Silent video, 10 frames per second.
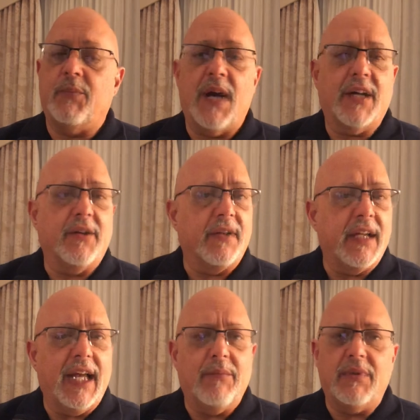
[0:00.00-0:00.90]
Procter and
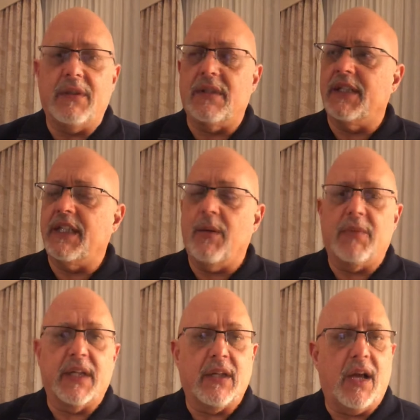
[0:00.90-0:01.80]
Gamble and
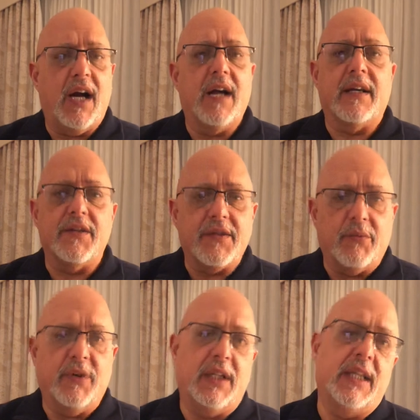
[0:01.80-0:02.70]
Kimberly Clark and
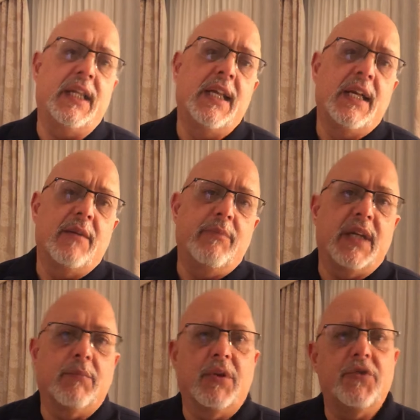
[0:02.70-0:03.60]
some really
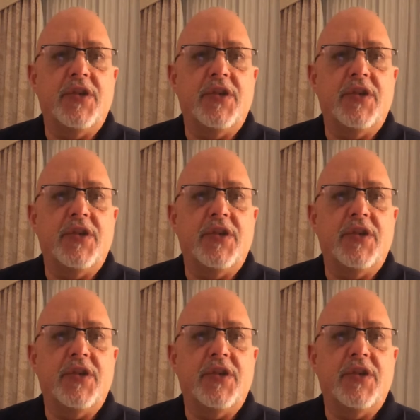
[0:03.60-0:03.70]
big blue